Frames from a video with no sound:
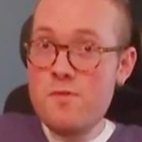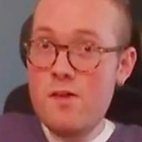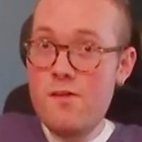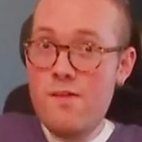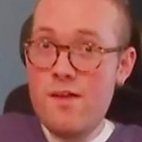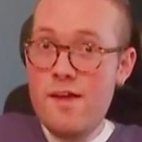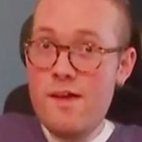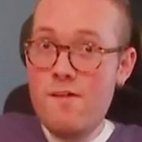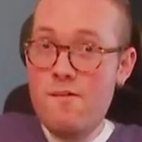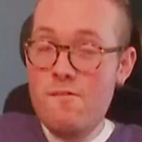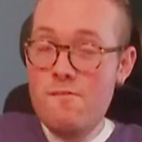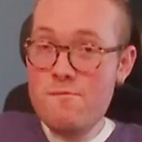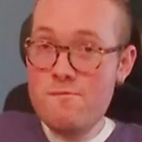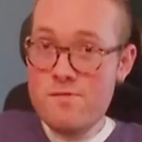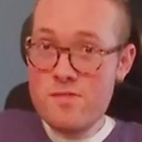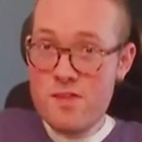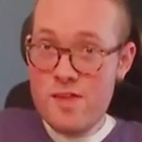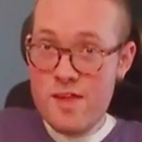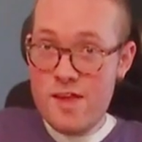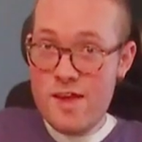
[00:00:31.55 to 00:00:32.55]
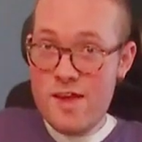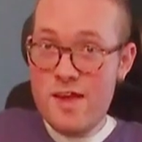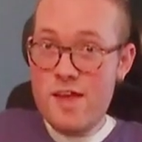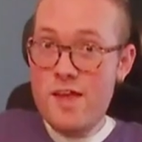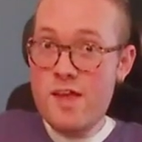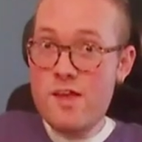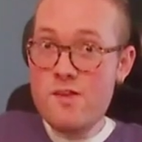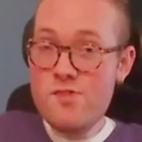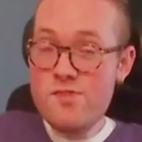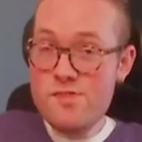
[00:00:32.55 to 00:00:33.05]
fill out
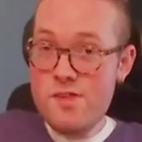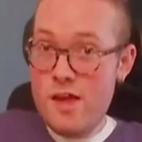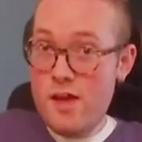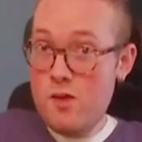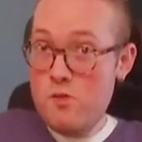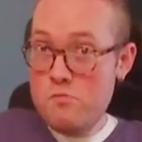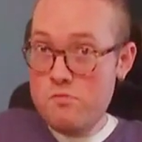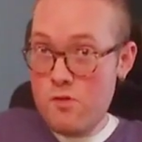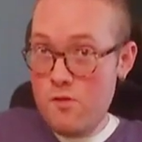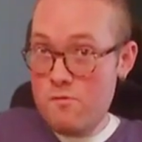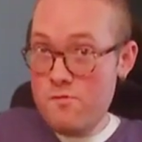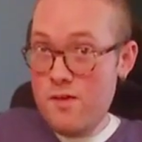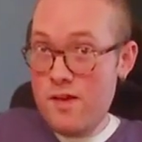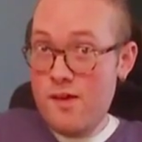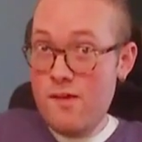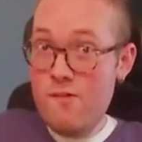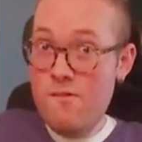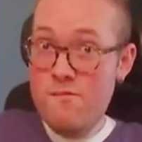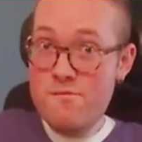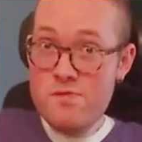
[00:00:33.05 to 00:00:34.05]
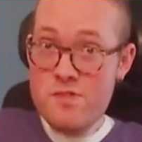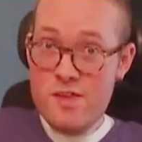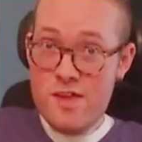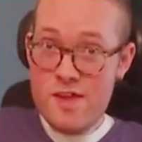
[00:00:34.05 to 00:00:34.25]
a style profile.